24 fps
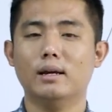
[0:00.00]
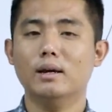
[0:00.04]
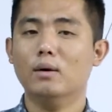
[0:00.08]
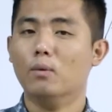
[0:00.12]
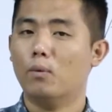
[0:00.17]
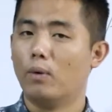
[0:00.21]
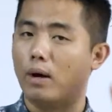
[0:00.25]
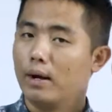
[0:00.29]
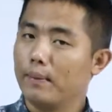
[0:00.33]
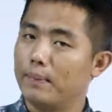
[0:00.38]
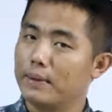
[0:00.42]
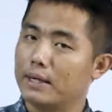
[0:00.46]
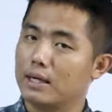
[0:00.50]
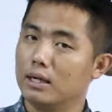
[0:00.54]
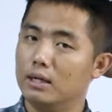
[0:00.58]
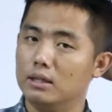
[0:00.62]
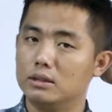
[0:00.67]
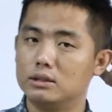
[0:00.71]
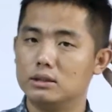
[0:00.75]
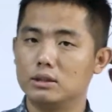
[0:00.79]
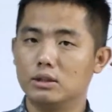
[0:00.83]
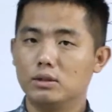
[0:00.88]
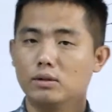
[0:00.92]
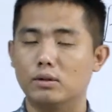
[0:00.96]
Why?
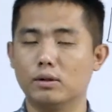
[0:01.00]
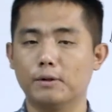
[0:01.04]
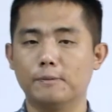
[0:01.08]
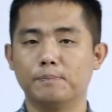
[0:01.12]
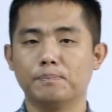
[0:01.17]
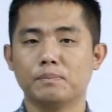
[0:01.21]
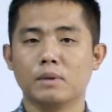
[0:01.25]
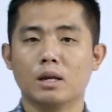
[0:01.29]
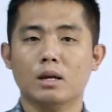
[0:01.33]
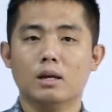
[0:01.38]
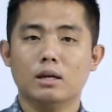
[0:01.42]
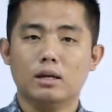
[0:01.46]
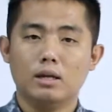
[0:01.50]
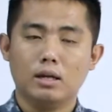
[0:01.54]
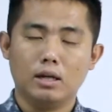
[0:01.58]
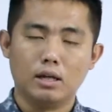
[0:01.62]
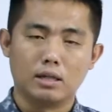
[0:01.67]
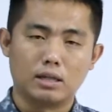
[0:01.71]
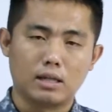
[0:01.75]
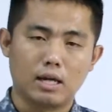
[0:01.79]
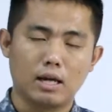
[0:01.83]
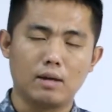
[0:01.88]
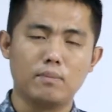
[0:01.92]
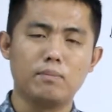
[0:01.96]
Because,
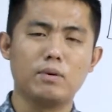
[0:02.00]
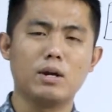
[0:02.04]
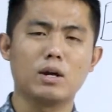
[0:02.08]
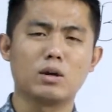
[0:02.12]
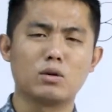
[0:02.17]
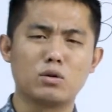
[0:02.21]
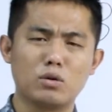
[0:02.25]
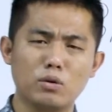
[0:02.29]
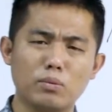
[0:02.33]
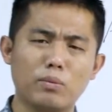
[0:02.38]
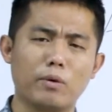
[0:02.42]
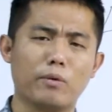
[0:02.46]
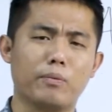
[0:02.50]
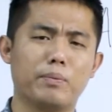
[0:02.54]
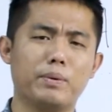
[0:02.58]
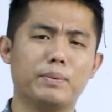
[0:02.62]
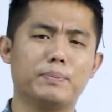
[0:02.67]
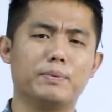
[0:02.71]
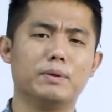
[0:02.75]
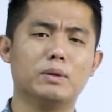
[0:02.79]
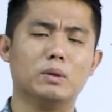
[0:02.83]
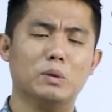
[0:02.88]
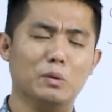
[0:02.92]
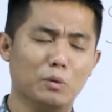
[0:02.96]
it can be a group of
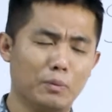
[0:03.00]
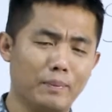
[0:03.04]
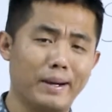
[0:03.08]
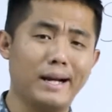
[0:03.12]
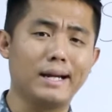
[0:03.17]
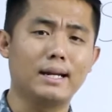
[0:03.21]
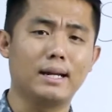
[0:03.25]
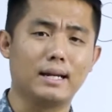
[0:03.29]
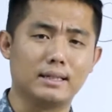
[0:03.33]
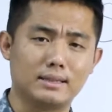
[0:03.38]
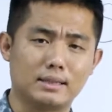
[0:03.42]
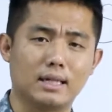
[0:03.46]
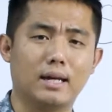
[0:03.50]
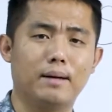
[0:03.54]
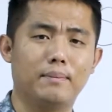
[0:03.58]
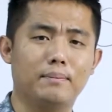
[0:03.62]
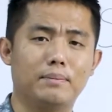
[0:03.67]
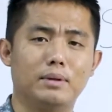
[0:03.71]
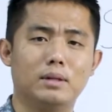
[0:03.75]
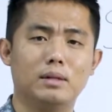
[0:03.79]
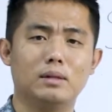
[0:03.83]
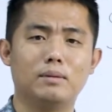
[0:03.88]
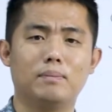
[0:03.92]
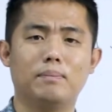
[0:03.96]
people who might assemble,